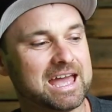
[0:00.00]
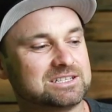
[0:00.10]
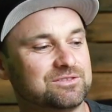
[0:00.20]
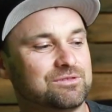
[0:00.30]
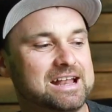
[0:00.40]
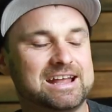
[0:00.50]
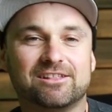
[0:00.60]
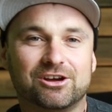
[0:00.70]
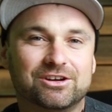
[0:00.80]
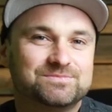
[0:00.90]
As of right
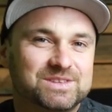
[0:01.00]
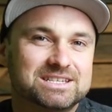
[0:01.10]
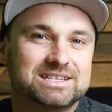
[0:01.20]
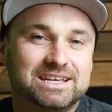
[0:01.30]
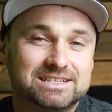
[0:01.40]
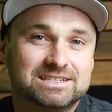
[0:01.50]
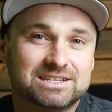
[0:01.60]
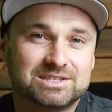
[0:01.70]
now though, this is